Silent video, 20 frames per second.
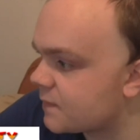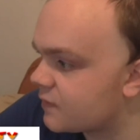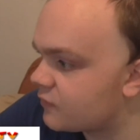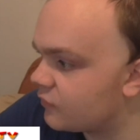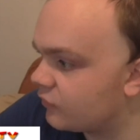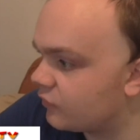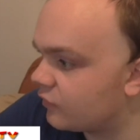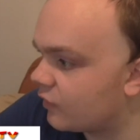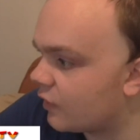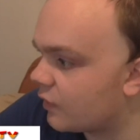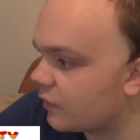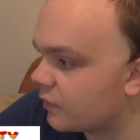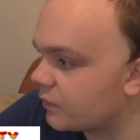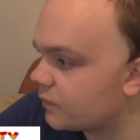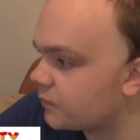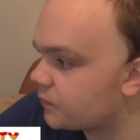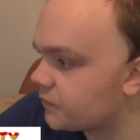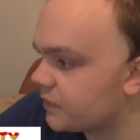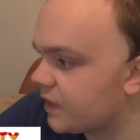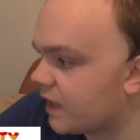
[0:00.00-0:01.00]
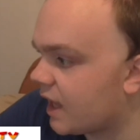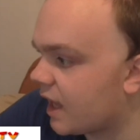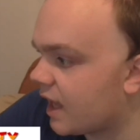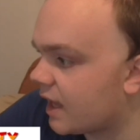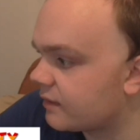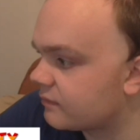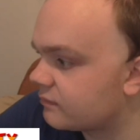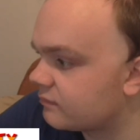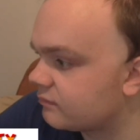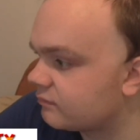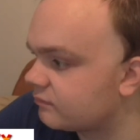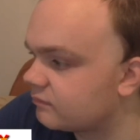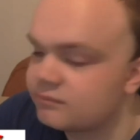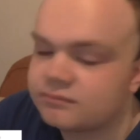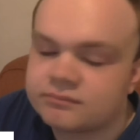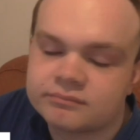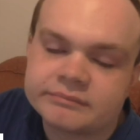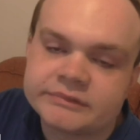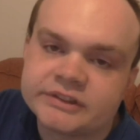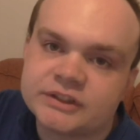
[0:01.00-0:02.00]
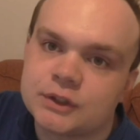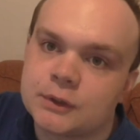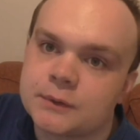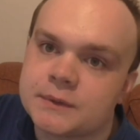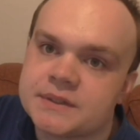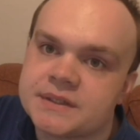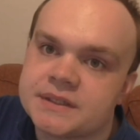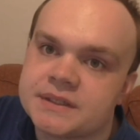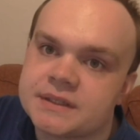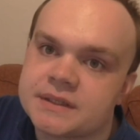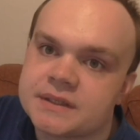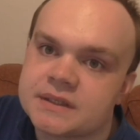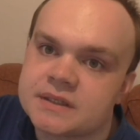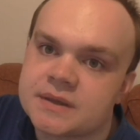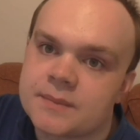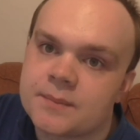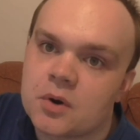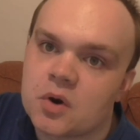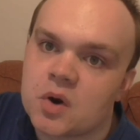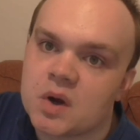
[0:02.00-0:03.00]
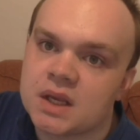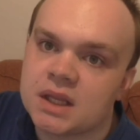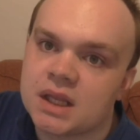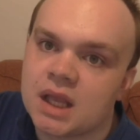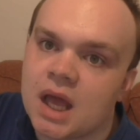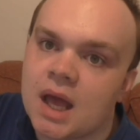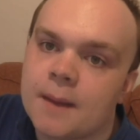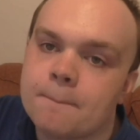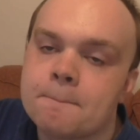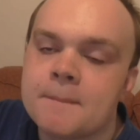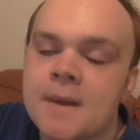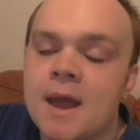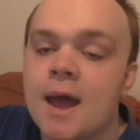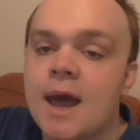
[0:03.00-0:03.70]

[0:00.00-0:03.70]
so yeah sorry to disappoint yeah.